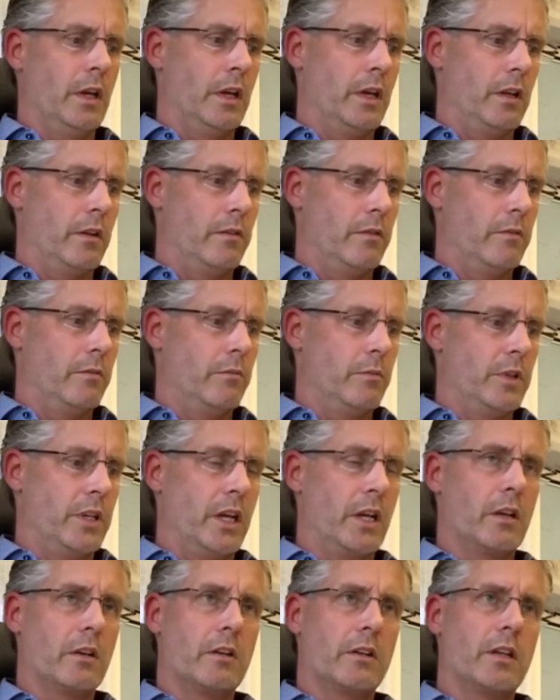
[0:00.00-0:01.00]
in
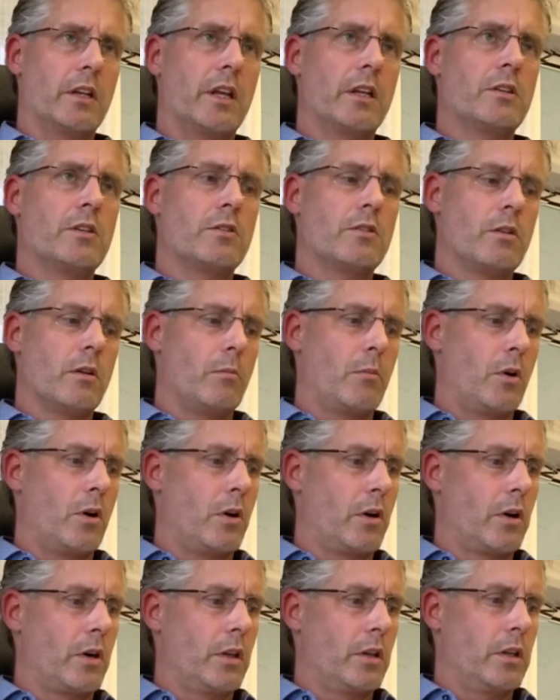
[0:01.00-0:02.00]
digital
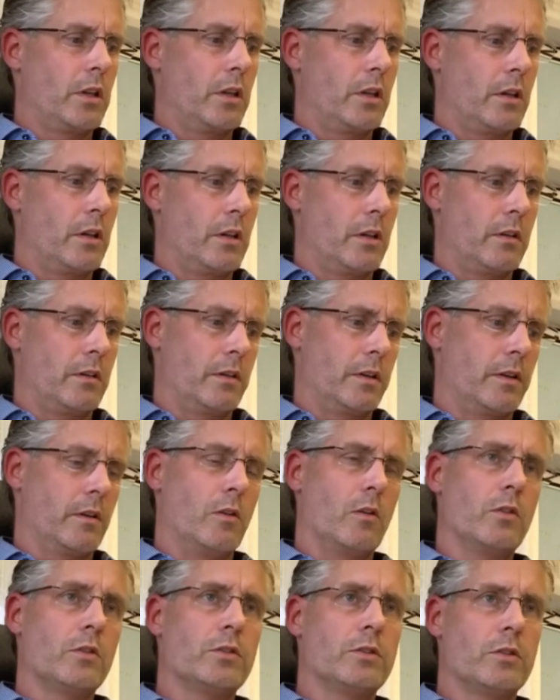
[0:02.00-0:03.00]
marketing and
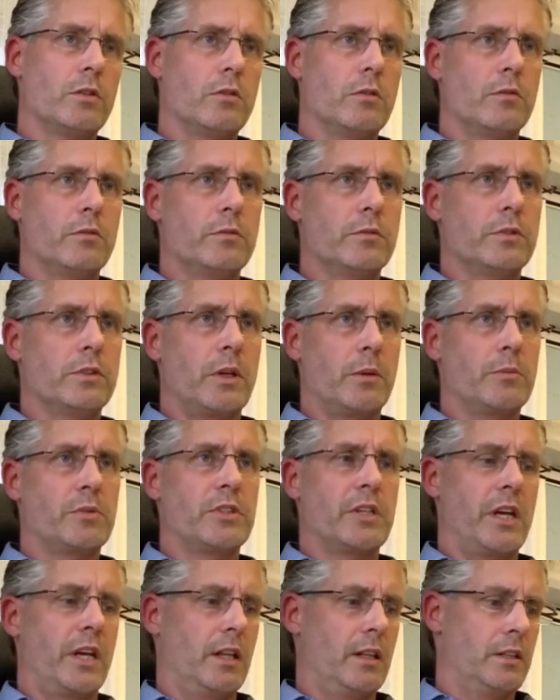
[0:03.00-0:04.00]
also some
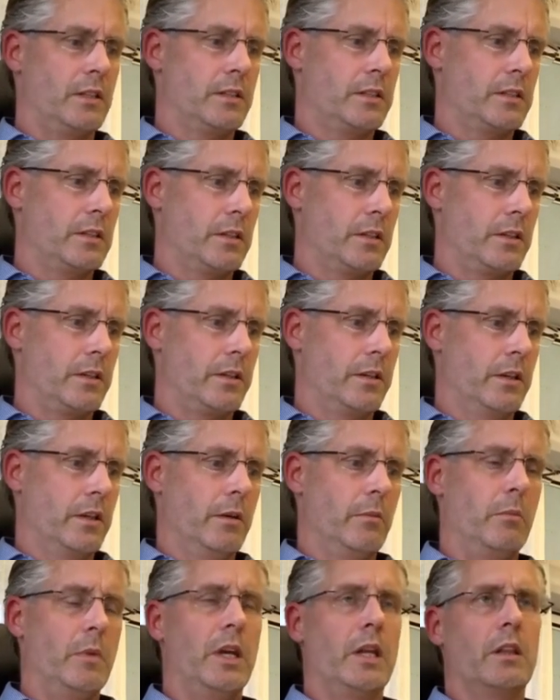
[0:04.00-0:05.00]
sales
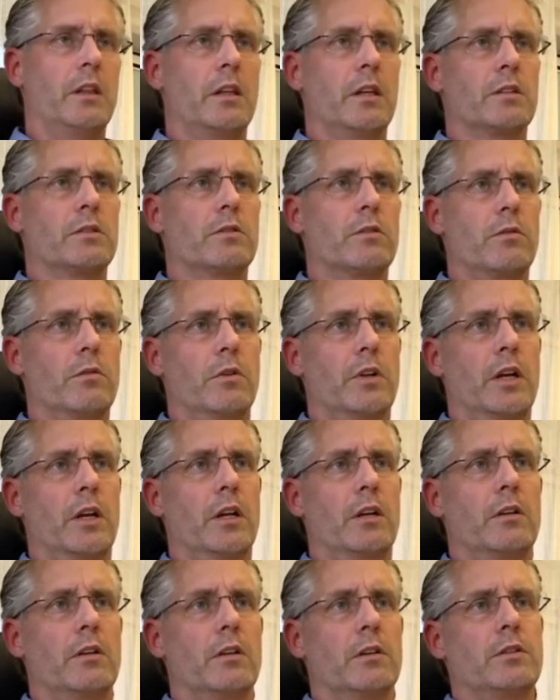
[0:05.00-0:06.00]
meetings through
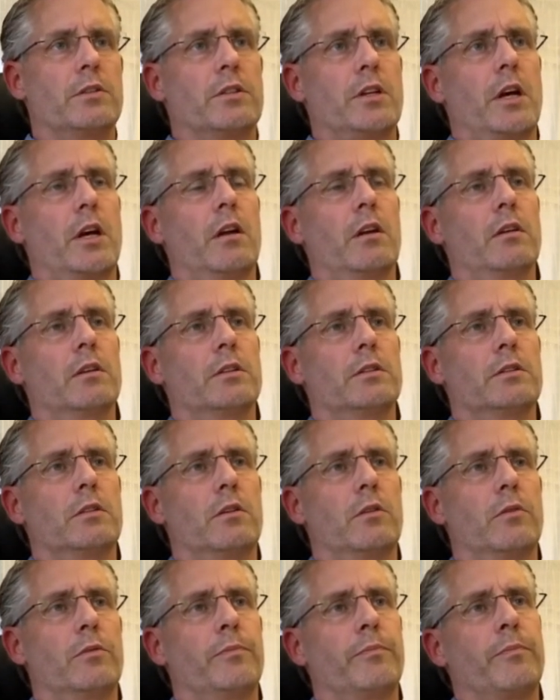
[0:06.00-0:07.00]
digital channels.
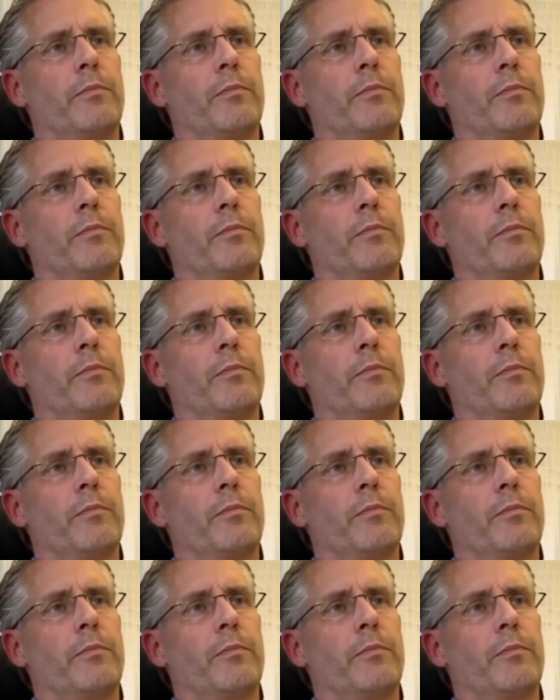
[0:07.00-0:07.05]
So,